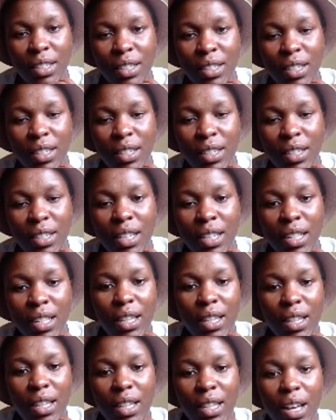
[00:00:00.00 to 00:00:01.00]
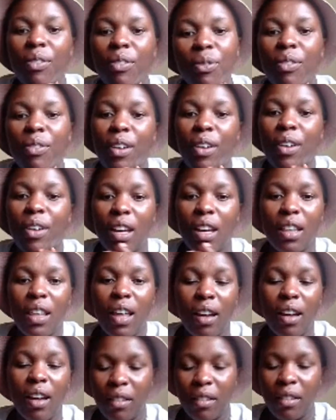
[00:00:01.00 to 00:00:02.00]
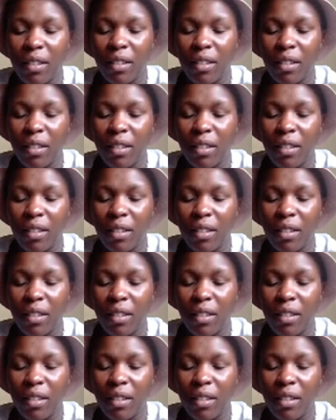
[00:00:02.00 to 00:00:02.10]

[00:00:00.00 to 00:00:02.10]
They're not fake, they're real.